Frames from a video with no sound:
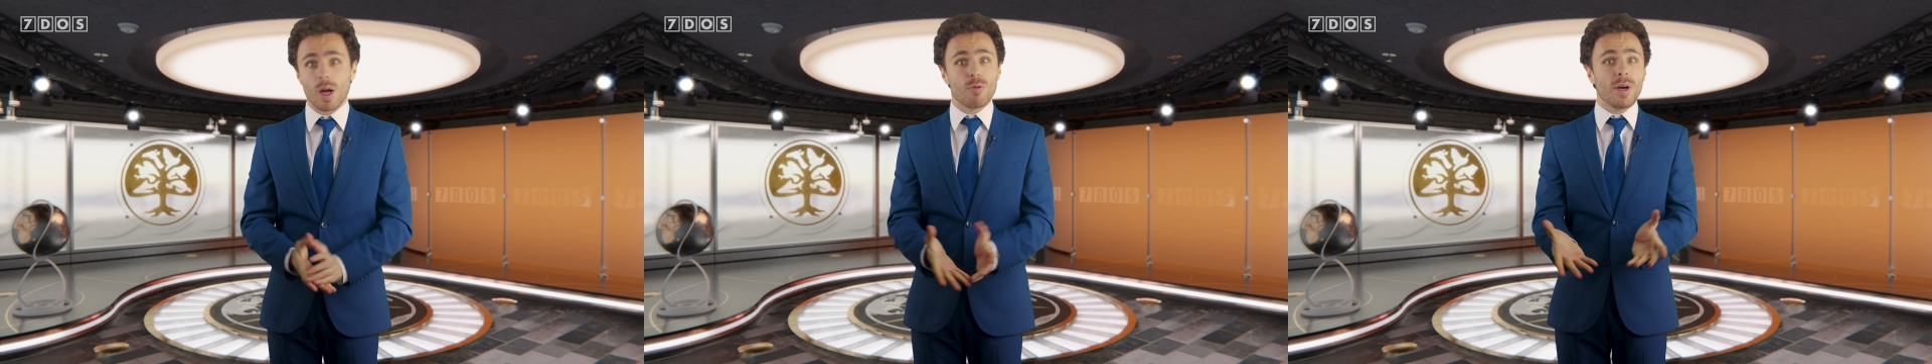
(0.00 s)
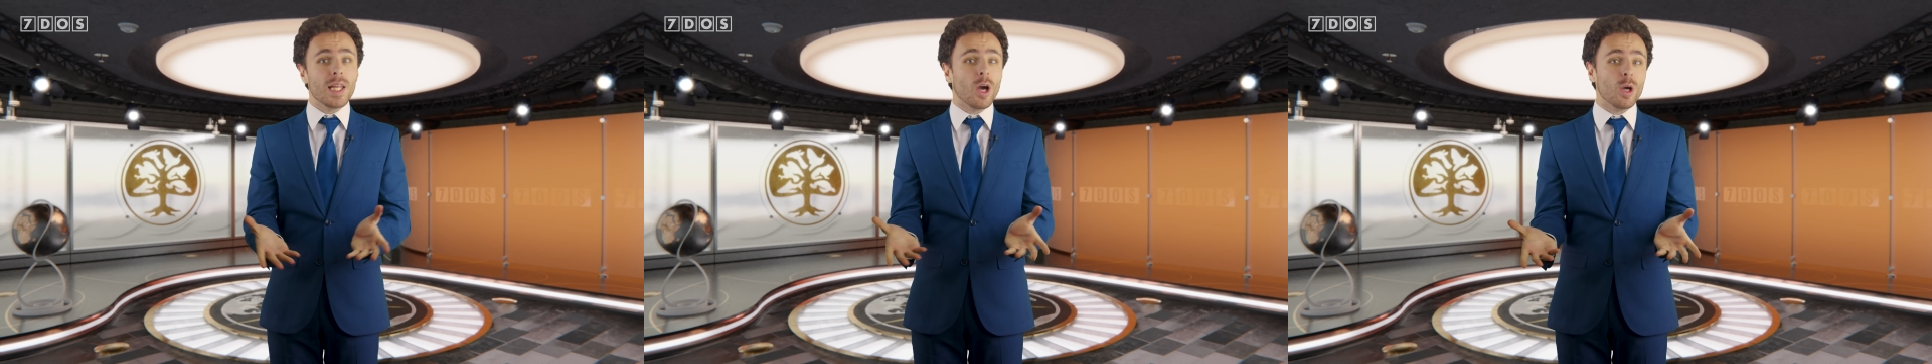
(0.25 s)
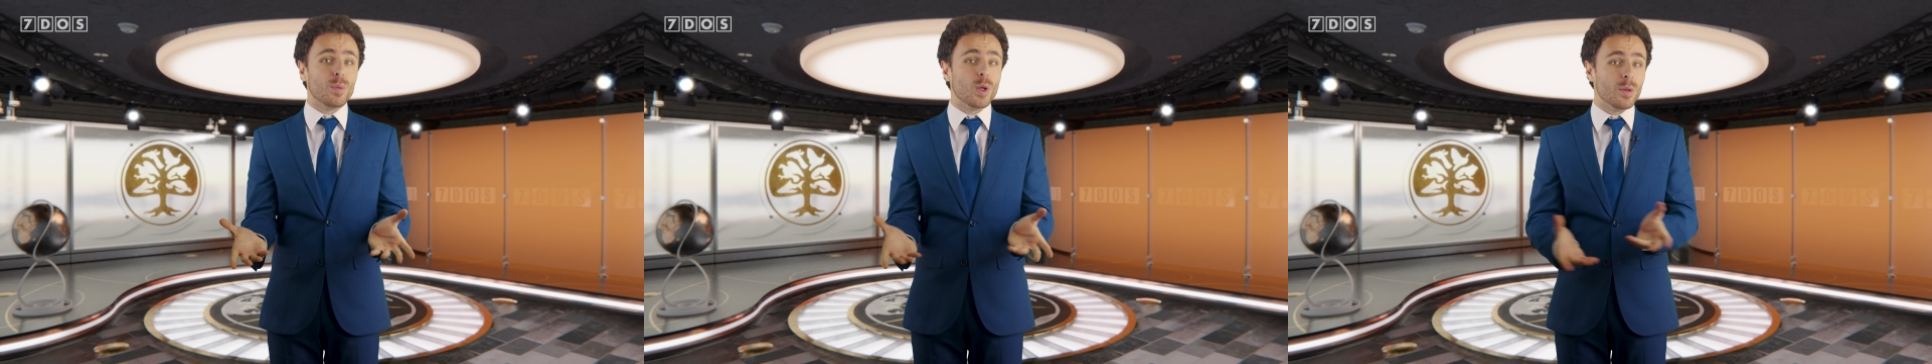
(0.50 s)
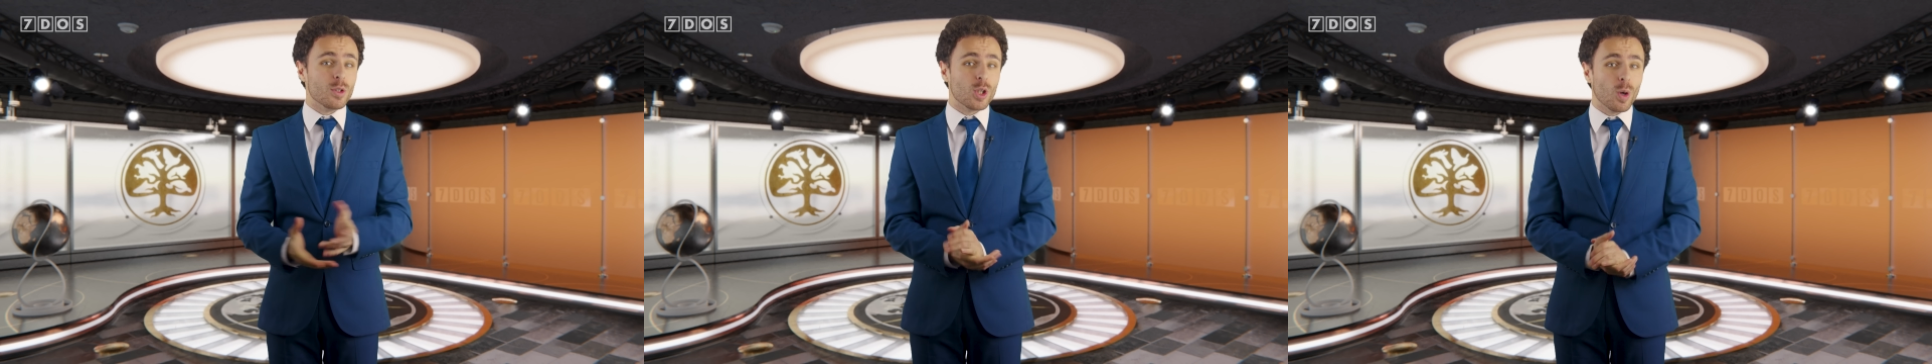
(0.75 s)
I really hope
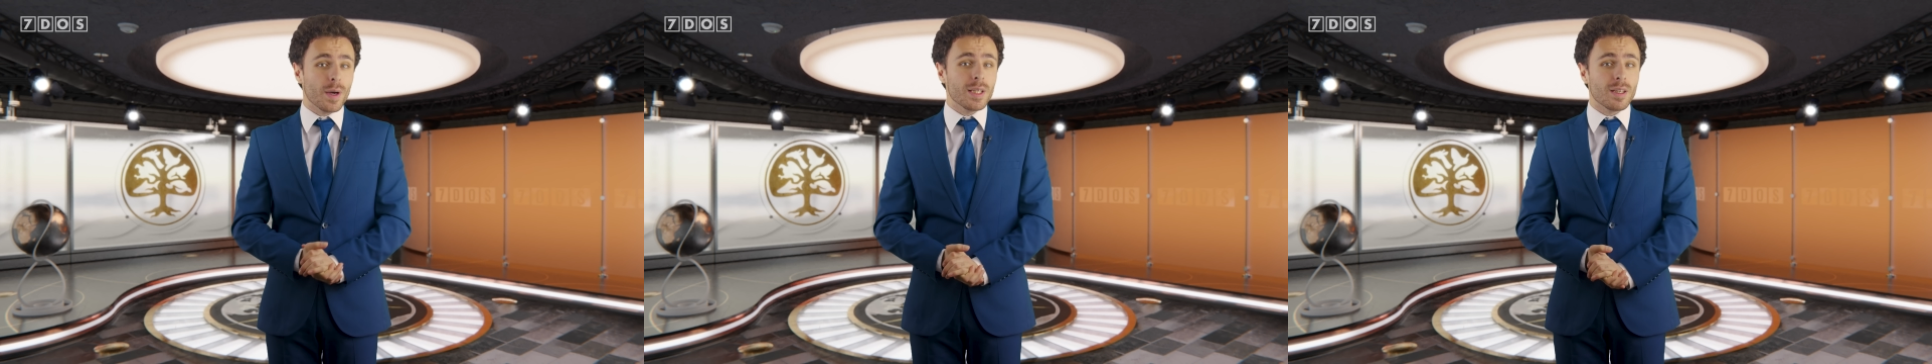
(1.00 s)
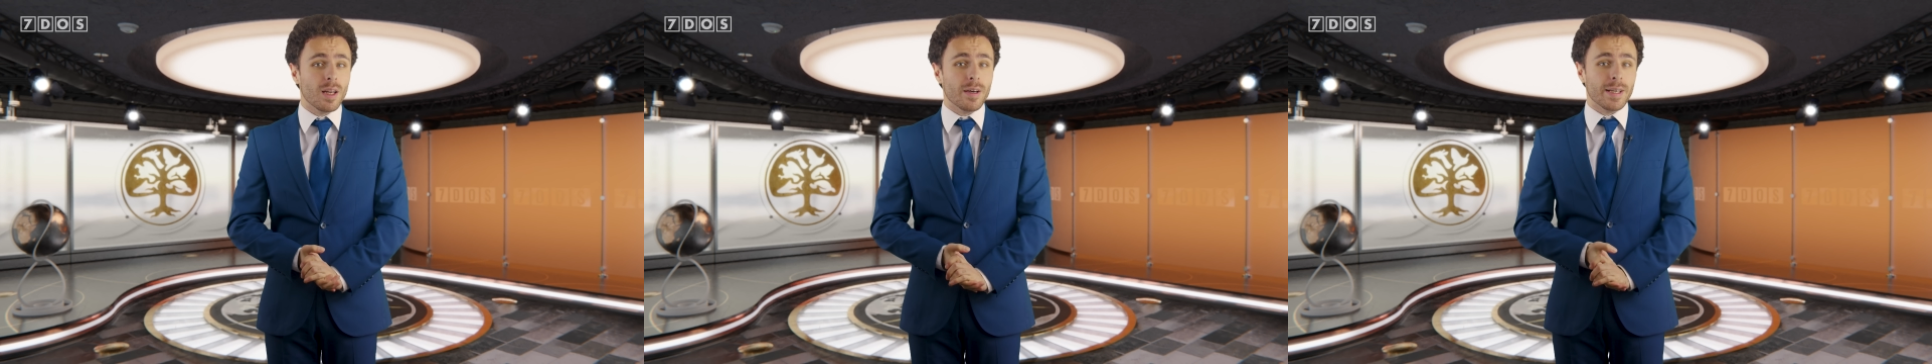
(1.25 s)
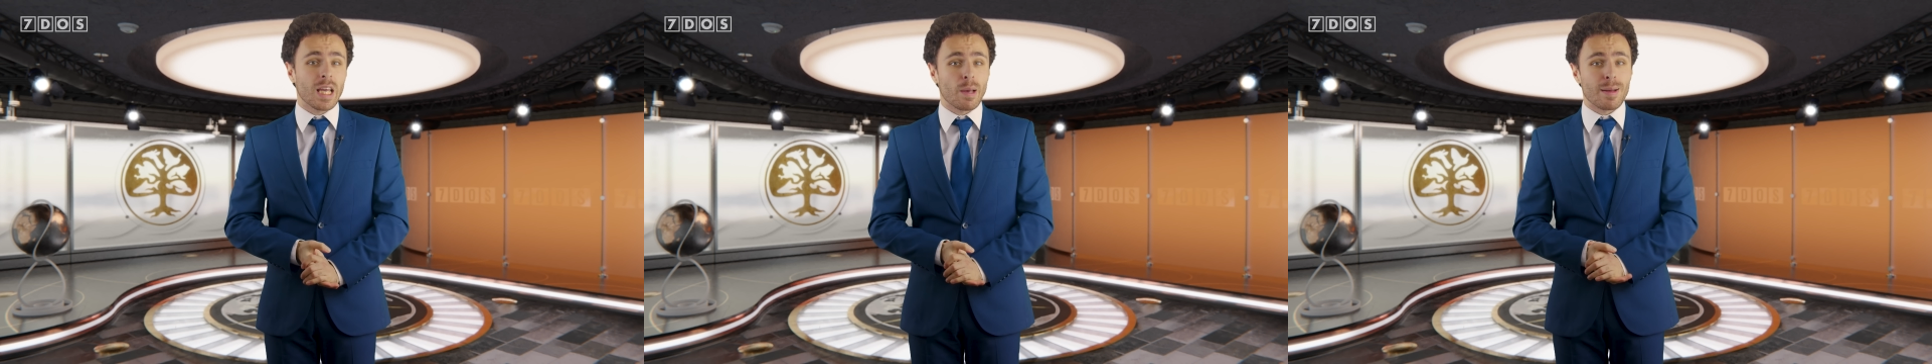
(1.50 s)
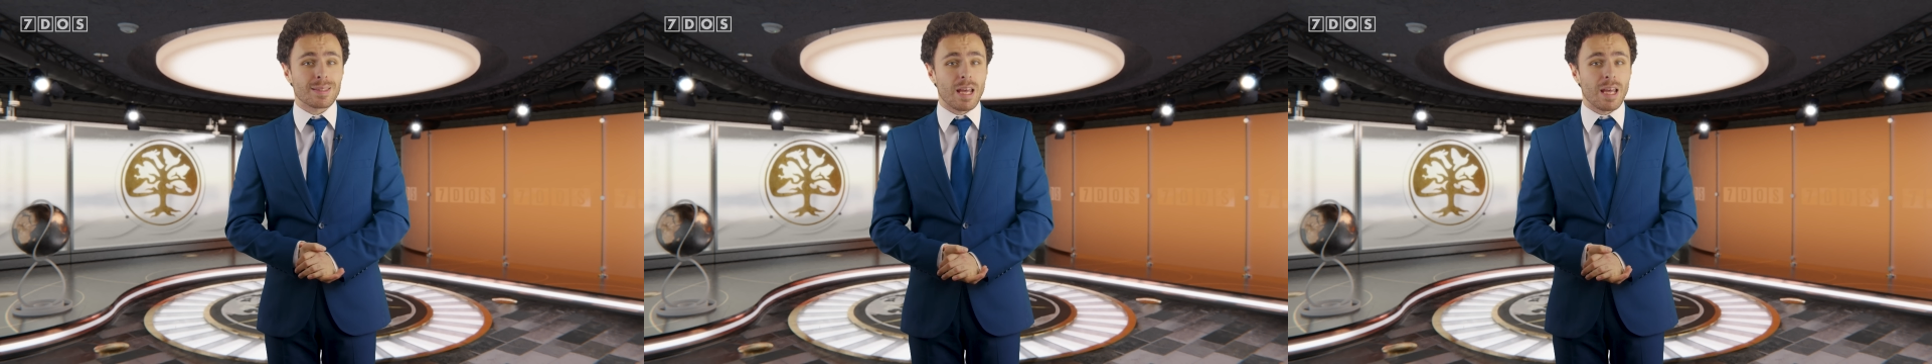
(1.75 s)
you enjoyed learning about